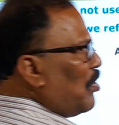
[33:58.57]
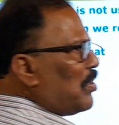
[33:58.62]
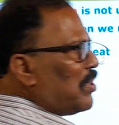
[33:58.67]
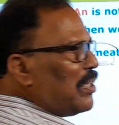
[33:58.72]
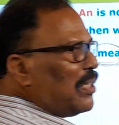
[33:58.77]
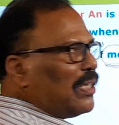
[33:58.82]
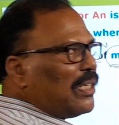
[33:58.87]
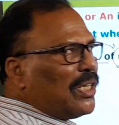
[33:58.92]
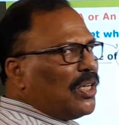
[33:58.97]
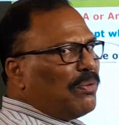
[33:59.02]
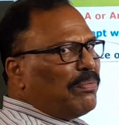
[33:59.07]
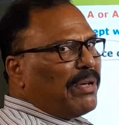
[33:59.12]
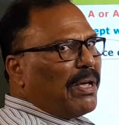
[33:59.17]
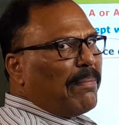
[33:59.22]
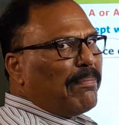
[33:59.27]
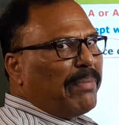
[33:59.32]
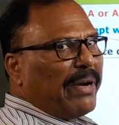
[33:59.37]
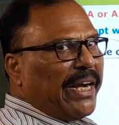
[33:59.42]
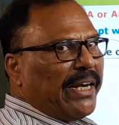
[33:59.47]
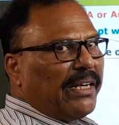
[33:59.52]
Don't give me
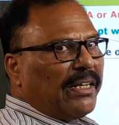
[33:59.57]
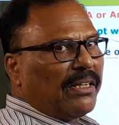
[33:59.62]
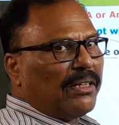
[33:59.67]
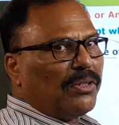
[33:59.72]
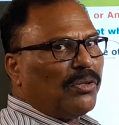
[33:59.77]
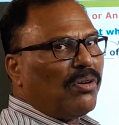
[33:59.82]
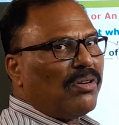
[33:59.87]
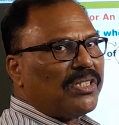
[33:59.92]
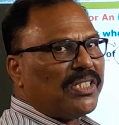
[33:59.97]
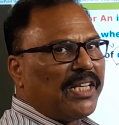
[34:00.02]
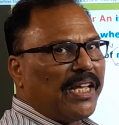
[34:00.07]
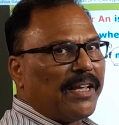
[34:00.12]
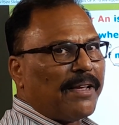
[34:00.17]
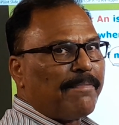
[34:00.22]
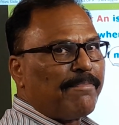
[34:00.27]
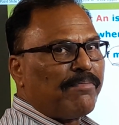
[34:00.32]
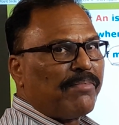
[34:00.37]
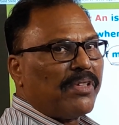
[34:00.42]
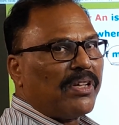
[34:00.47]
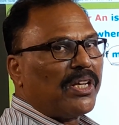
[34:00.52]
a bread. Don't say,
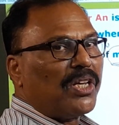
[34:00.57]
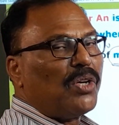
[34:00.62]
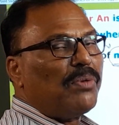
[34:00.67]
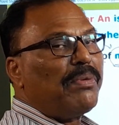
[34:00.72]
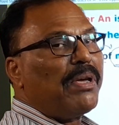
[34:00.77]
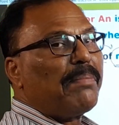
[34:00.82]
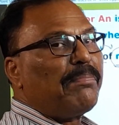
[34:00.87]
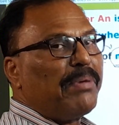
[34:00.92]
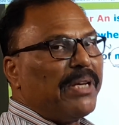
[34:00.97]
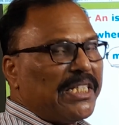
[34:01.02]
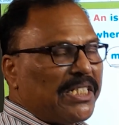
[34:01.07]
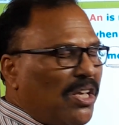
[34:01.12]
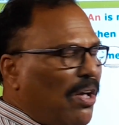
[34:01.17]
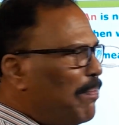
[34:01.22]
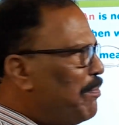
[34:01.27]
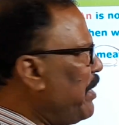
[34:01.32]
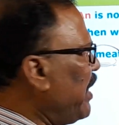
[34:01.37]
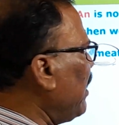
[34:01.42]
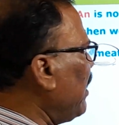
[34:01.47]
give me a piece of